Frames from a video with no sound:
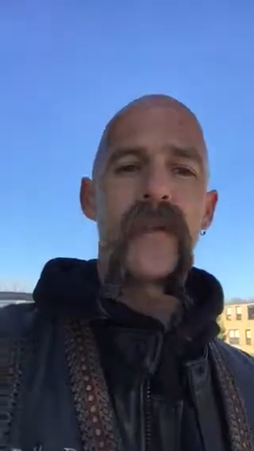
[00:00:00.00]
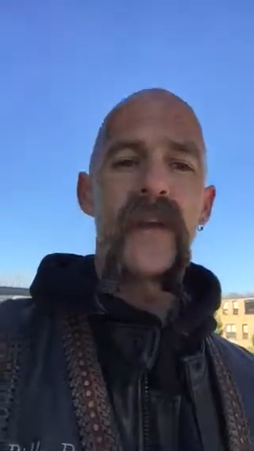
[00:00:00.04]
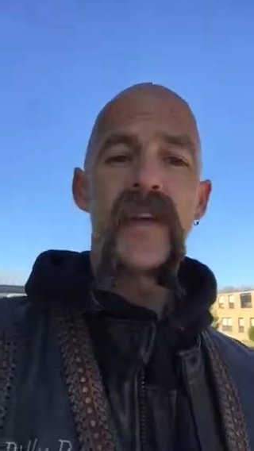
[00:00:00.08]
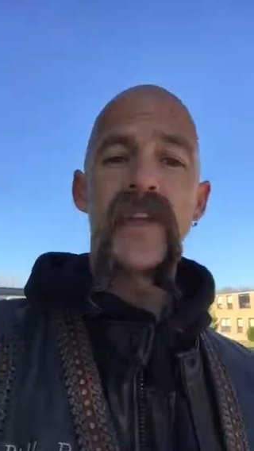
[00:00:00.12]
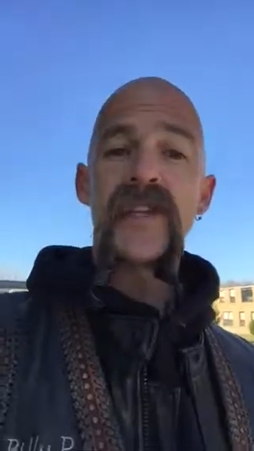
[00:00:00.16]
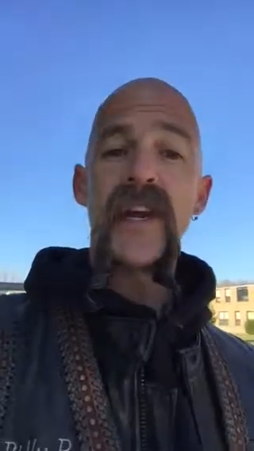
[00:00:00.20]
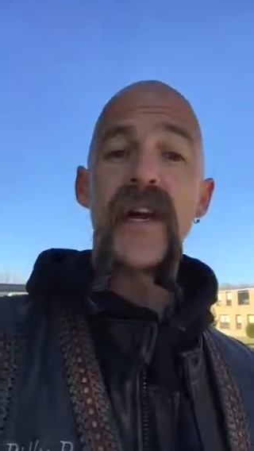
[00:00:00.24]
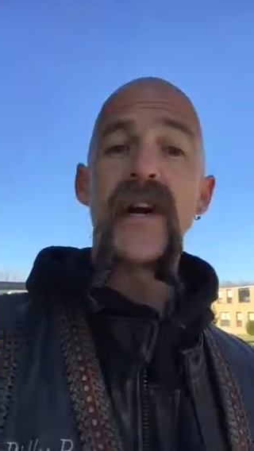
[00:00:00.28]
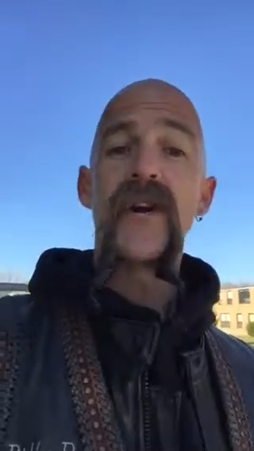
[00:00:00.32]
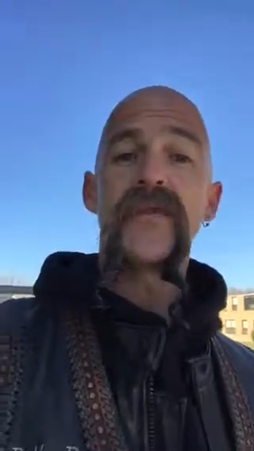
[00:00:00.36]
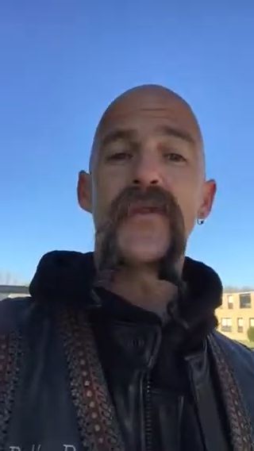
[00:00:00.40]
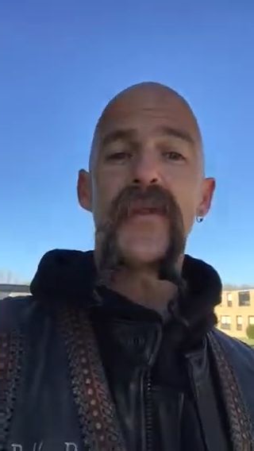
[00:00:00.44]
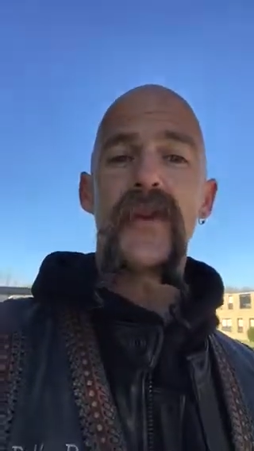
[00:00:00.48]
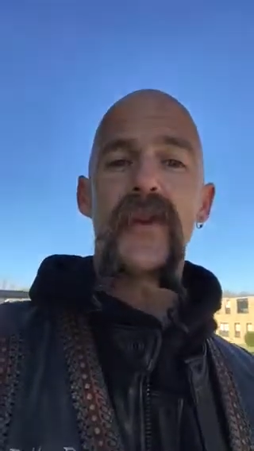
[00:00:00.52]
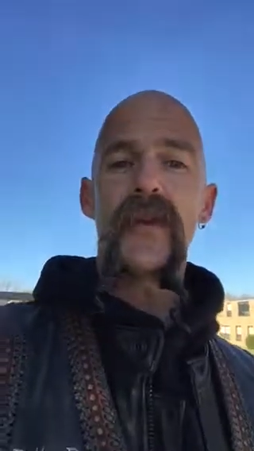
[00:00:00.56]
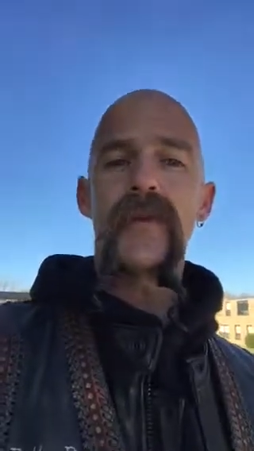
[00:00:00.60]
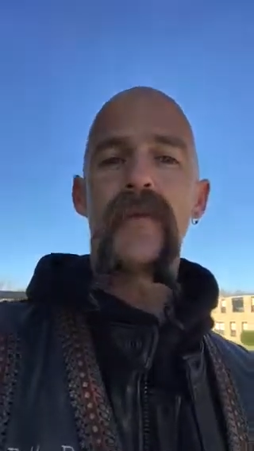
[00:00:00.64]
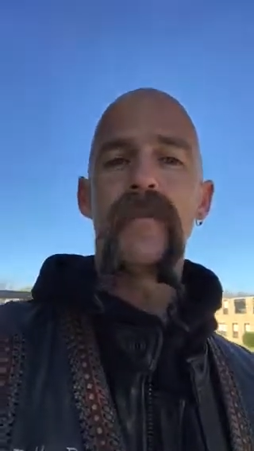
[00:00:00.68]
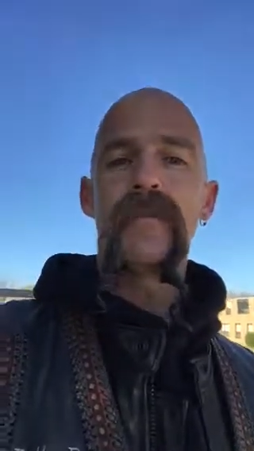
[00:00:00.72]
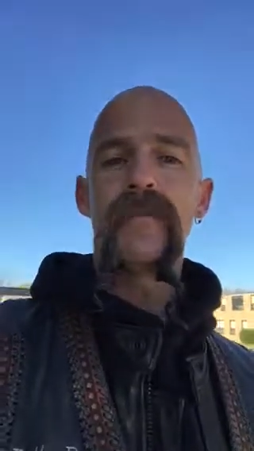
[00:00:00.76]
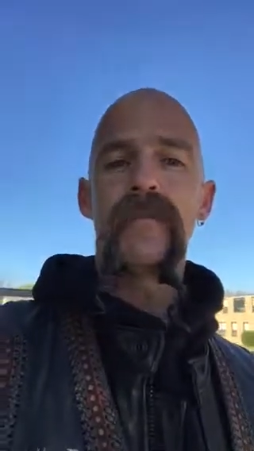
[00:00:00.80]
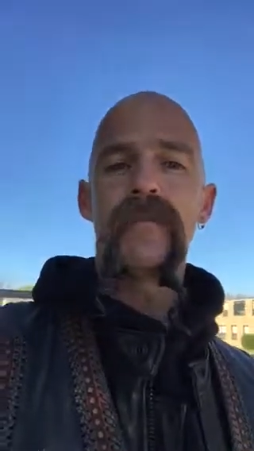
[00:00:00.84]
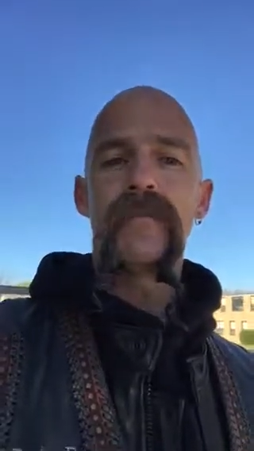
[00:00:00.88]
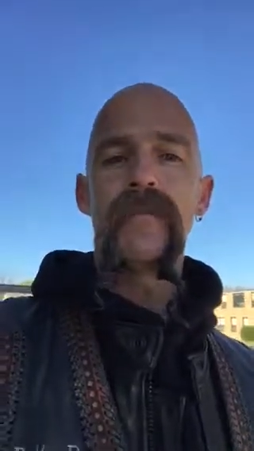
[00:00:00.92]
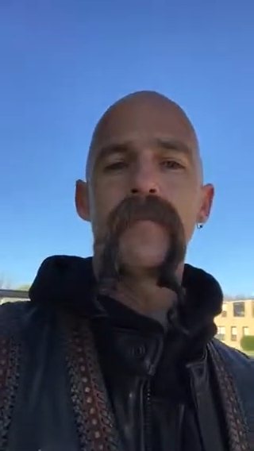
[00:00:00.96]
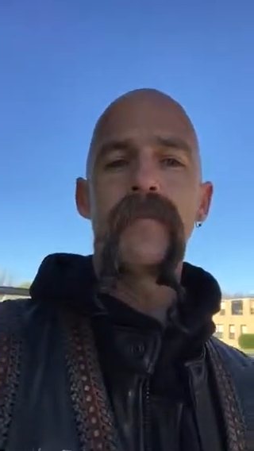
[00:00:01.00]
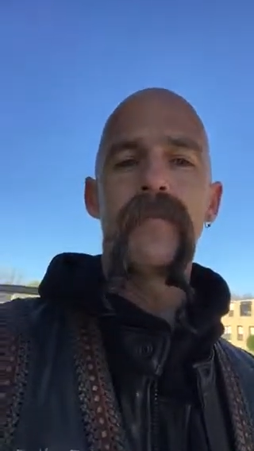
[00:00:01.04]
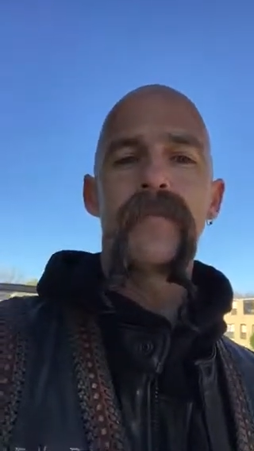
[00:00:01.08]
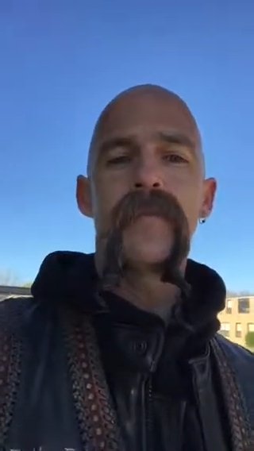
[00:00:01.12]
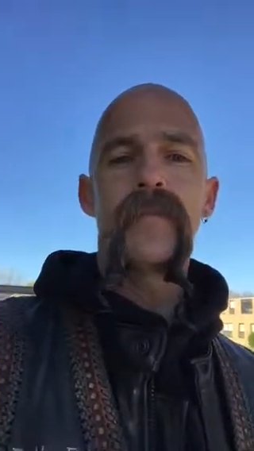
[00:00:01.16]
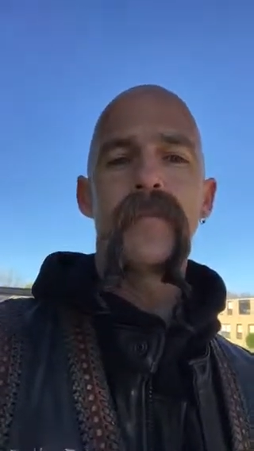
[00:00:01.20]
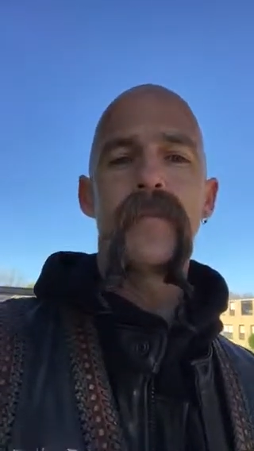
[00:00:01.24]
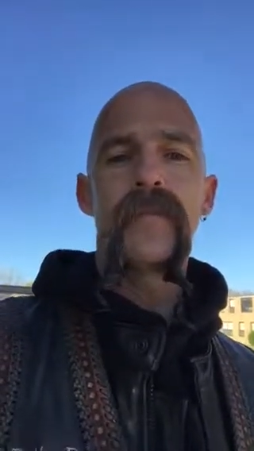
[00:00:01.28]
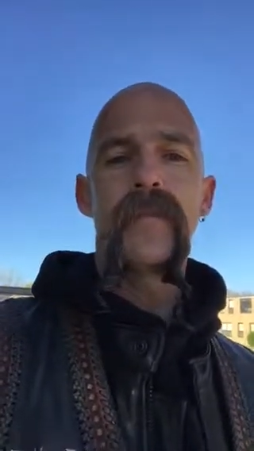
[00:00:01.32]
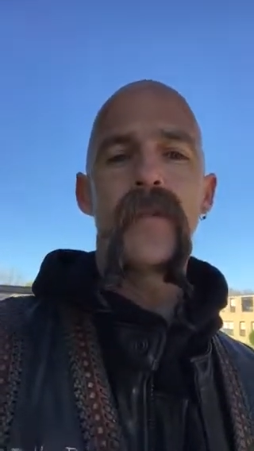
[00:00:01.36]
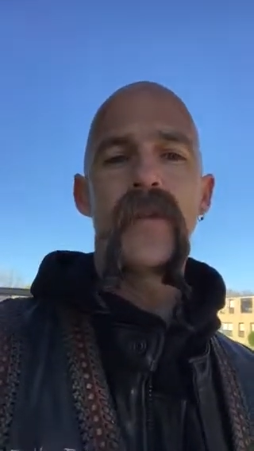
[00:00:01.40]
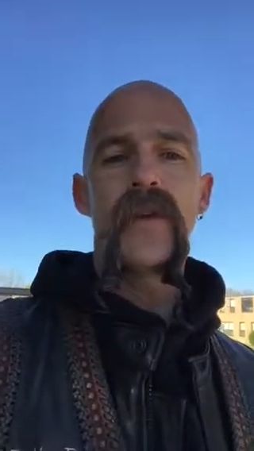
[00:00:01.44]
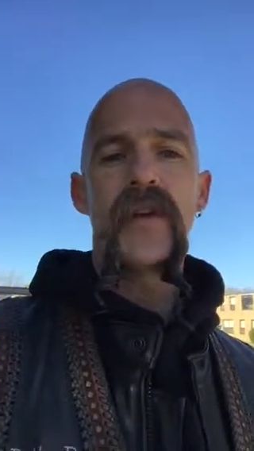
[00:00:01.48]
It's out there.
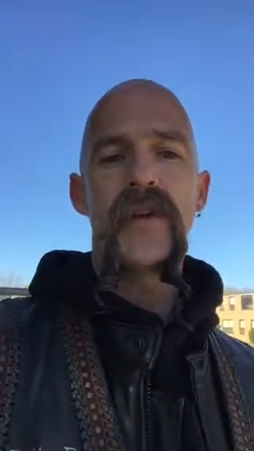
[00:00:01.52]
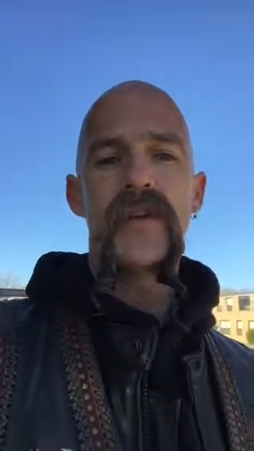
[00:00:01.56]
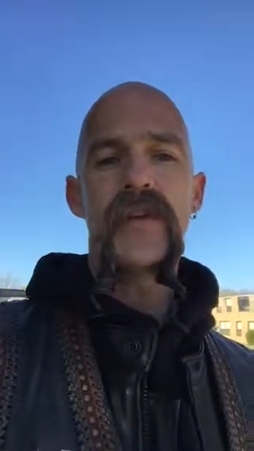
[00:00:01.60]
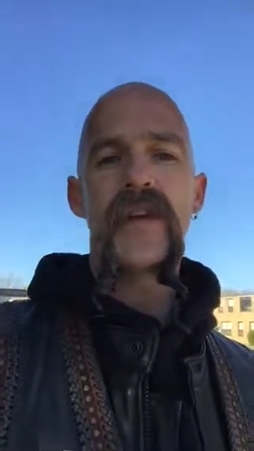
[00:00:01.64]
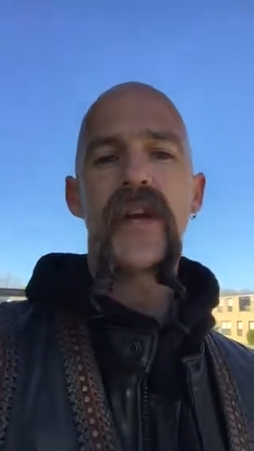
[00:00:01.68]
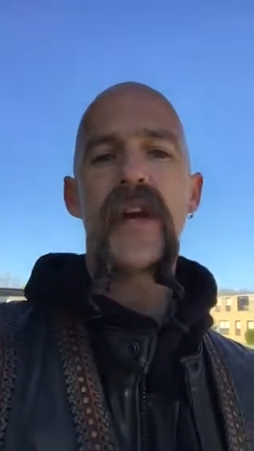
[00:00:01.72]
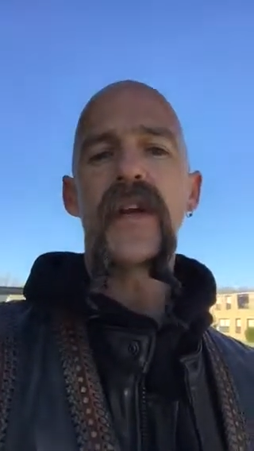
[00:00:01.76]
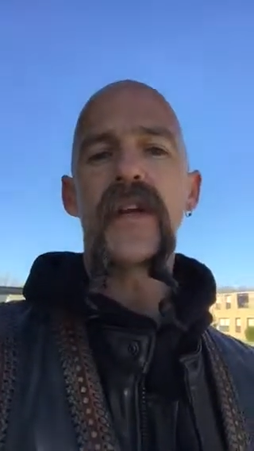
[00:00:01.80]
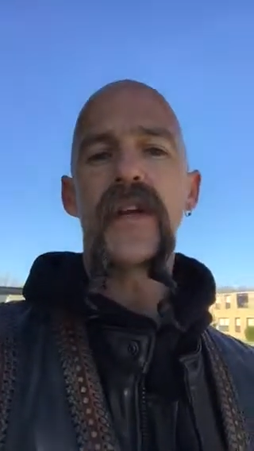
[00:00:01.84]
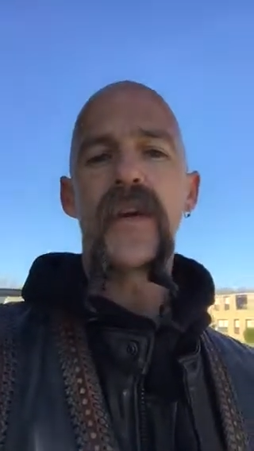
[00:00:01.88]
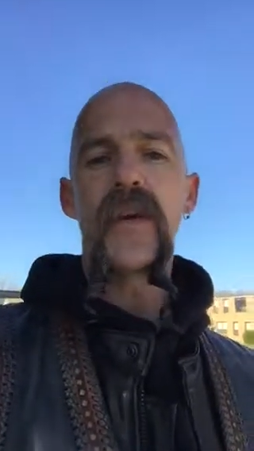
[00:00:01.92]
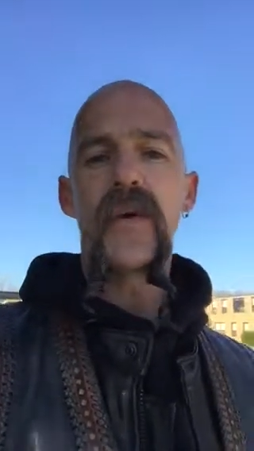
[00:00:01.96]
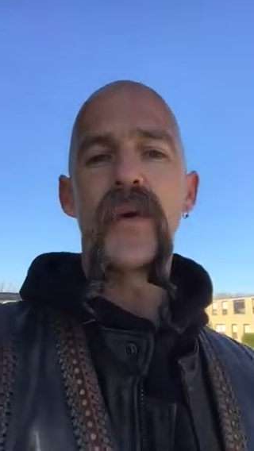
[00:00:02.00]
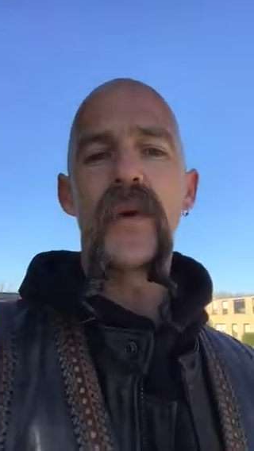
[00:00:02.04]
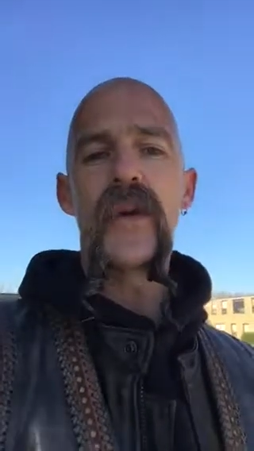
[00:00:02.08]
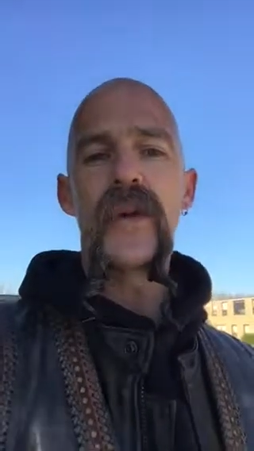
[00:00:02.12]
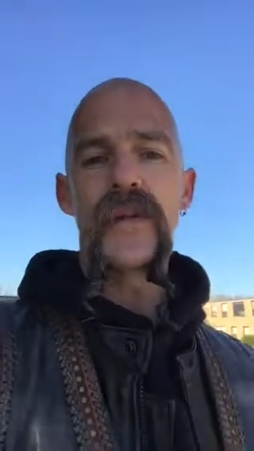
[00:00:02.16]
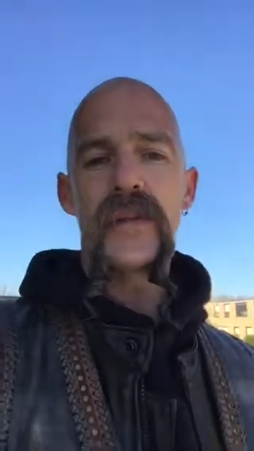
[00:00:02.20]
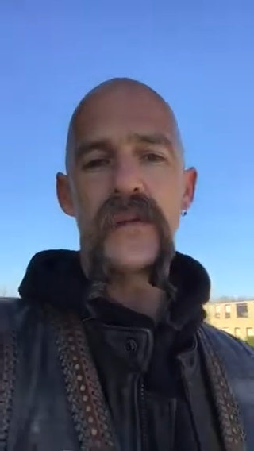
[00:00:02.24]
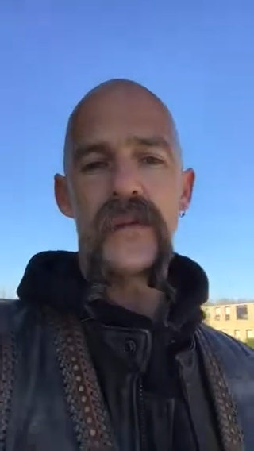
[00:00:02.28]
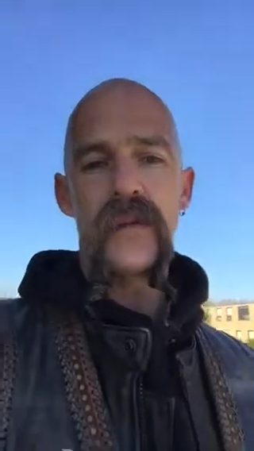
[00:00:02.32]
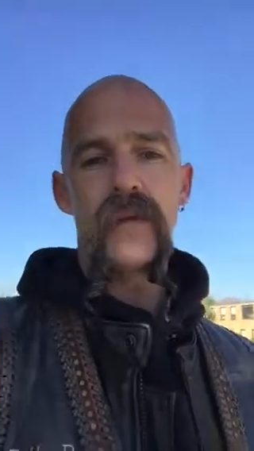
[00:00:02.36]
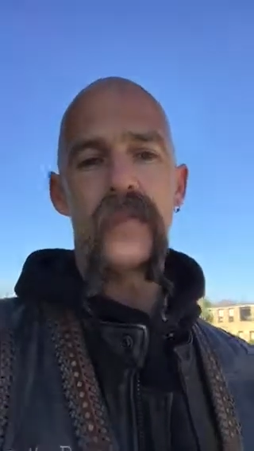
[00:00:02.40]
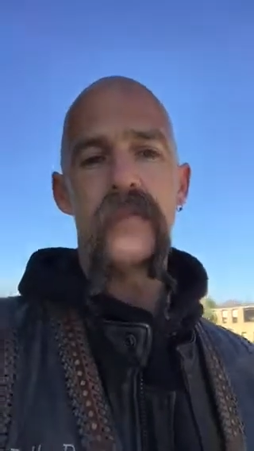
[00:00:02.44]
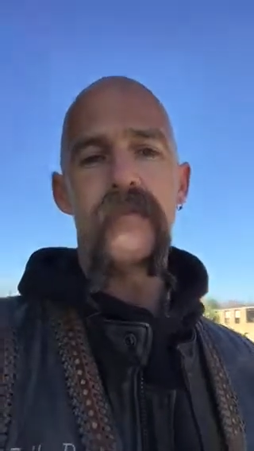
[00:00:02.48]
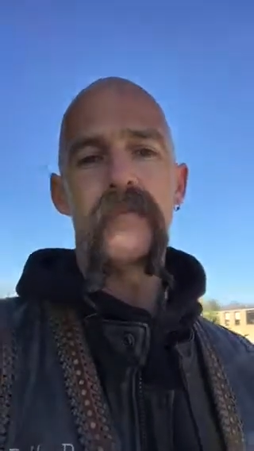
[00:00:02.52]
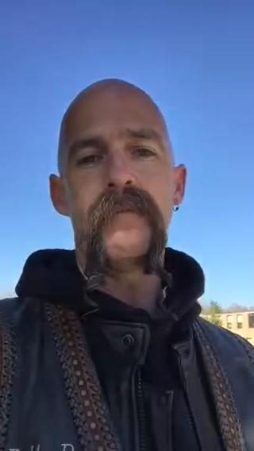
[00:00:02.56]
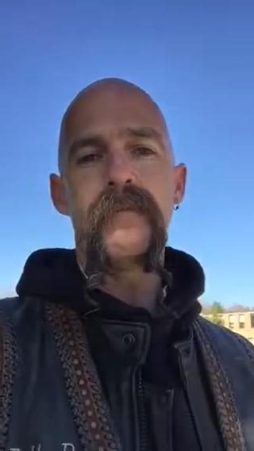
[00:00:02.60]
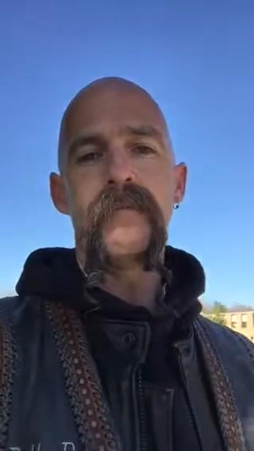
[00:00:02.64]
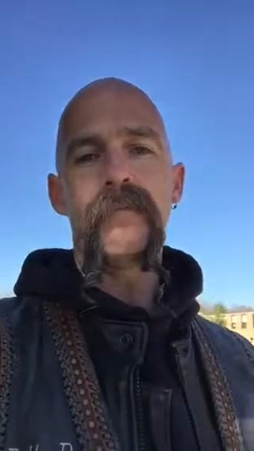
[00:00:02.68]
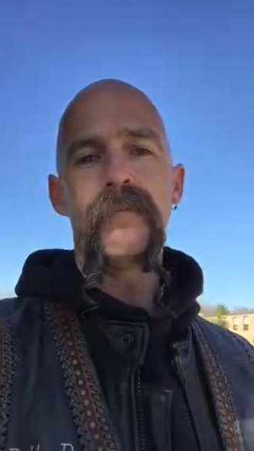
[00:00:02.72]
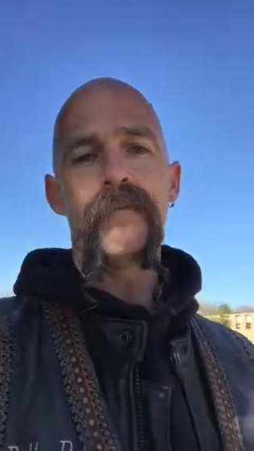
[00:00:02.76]
You just got to go get some.